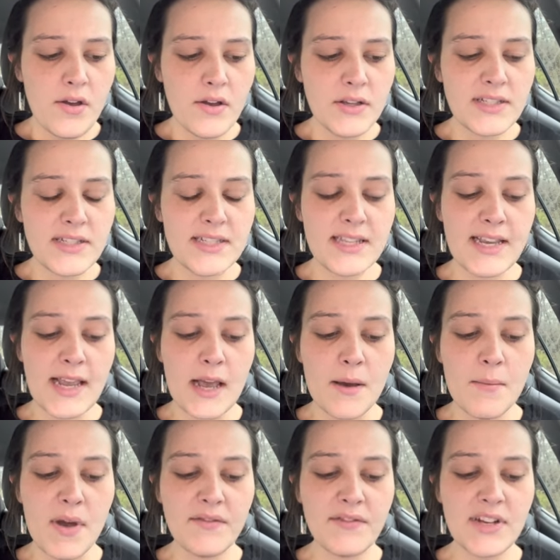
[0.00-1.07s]

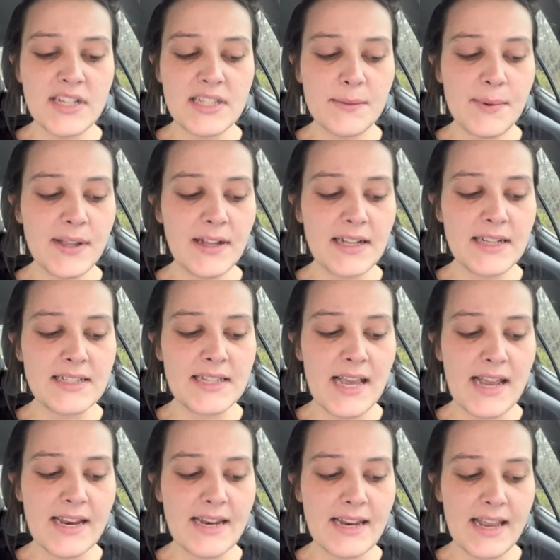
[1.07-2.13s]
slim of disabilities
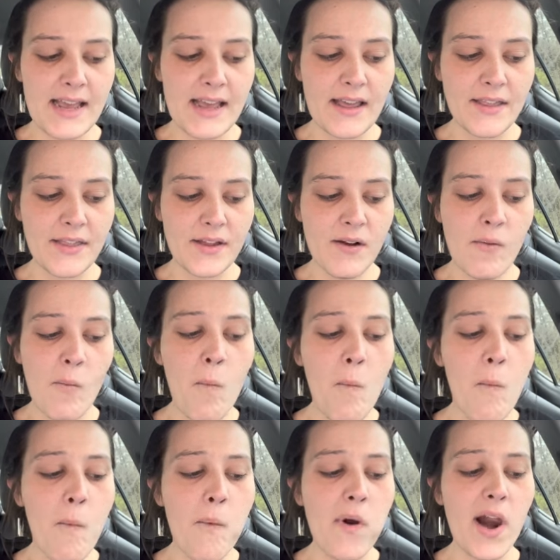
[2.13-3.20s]
and death,
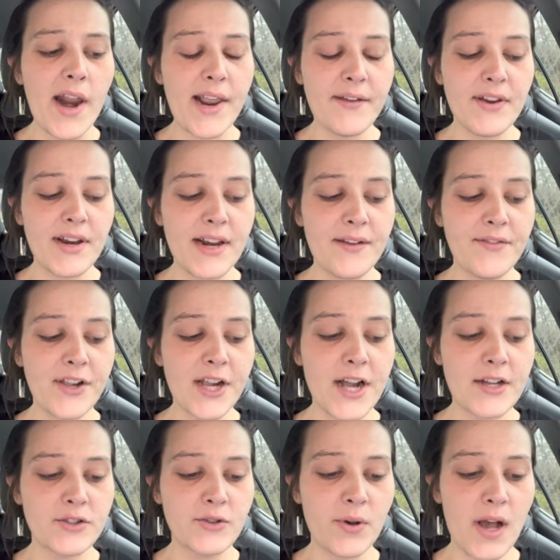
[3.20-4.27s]
even if you
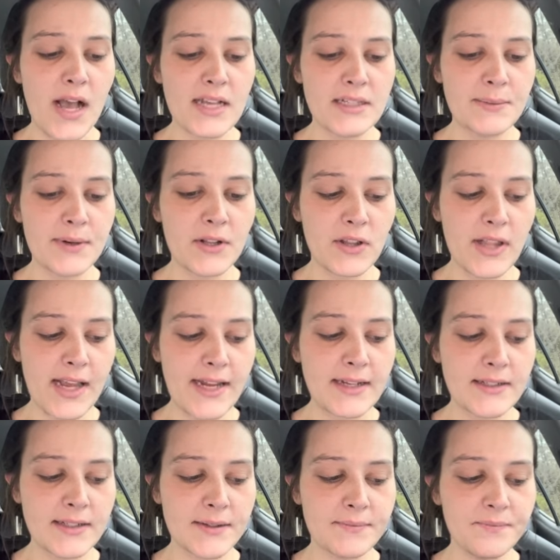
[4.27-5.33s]
go to a hospital
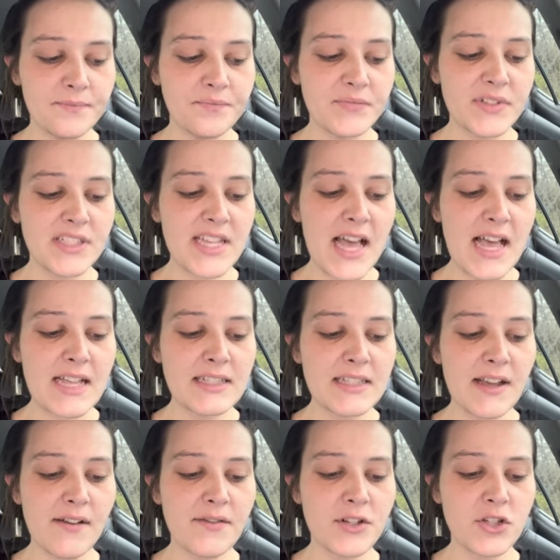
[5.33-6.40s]
late. Signs
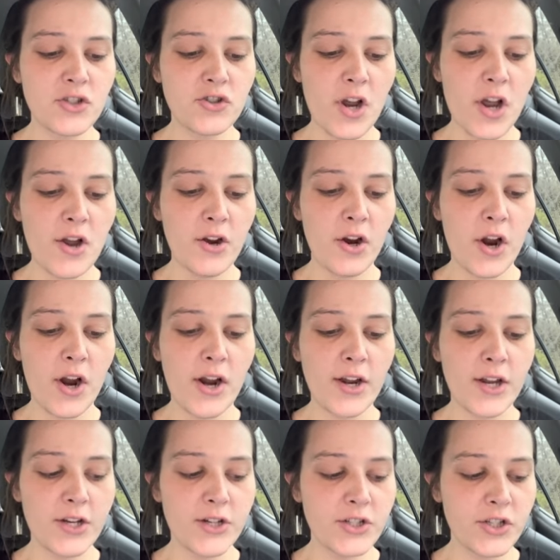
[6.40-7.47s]
of a stroke are
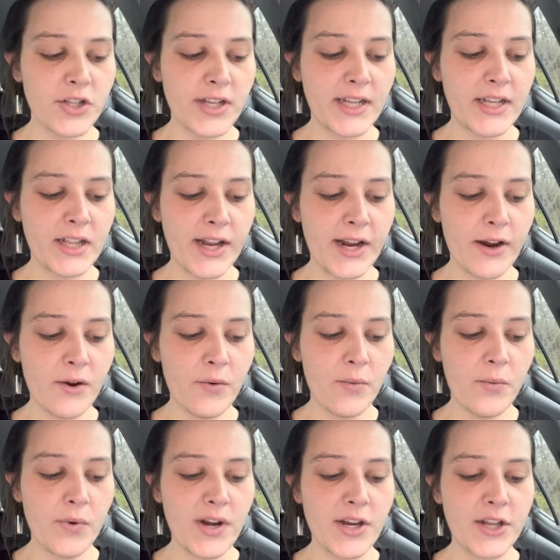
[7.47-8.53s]
usually clear
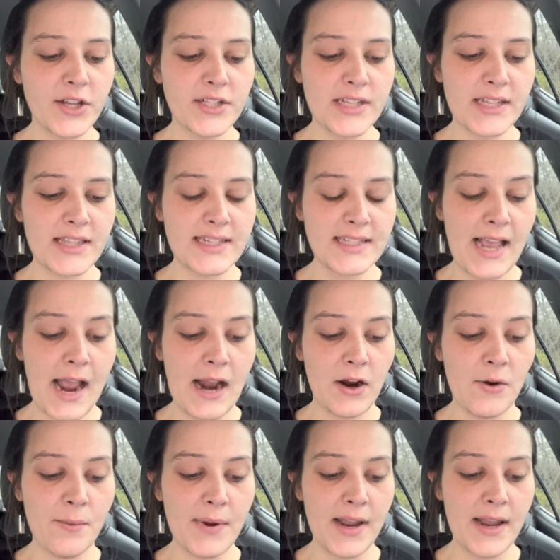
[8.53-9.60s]
when using this
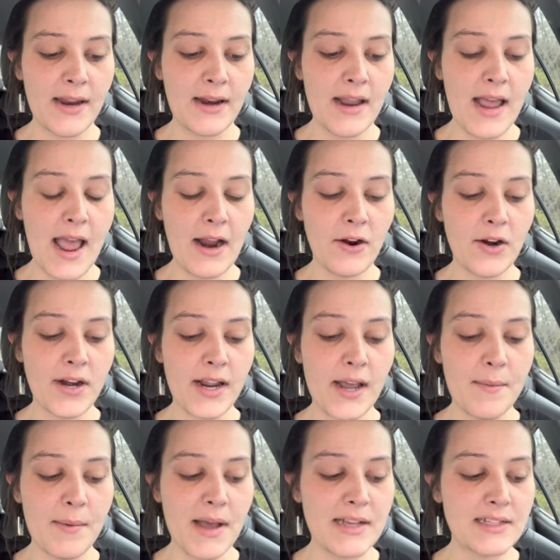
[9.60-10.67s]
acronym,
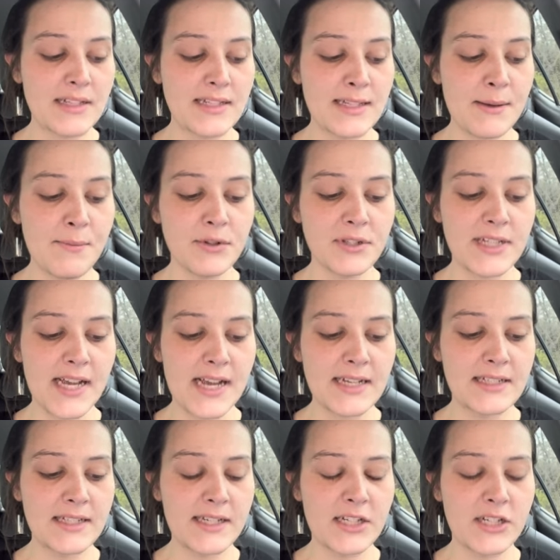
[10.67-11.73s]
acronym as a simple
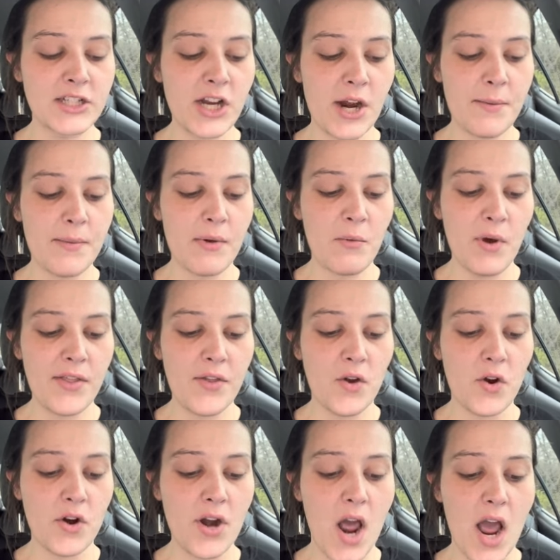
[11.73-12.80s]
test to determine
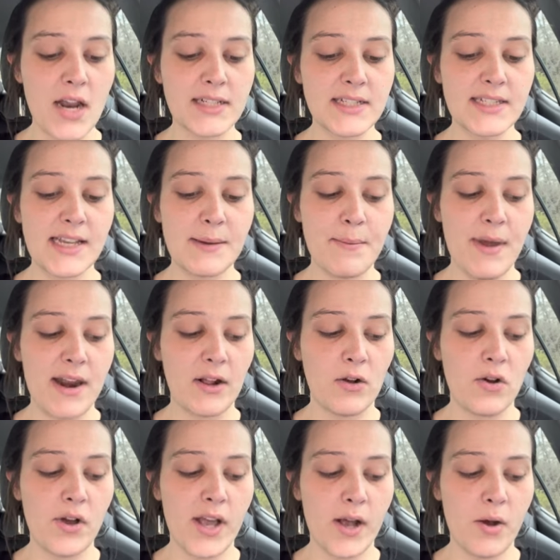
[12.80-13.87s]
whether or not to seek
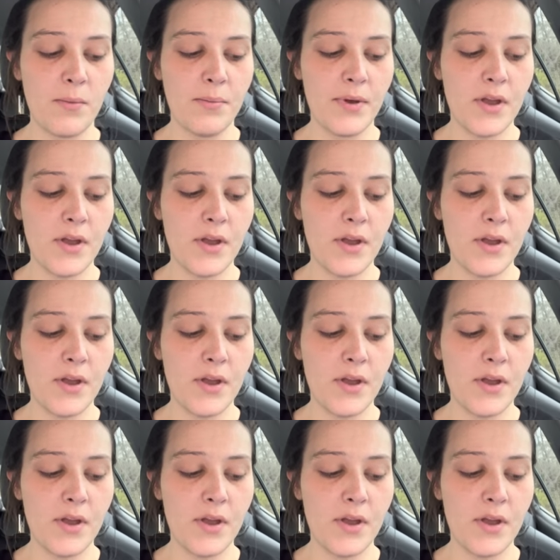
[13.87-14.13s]
medical help.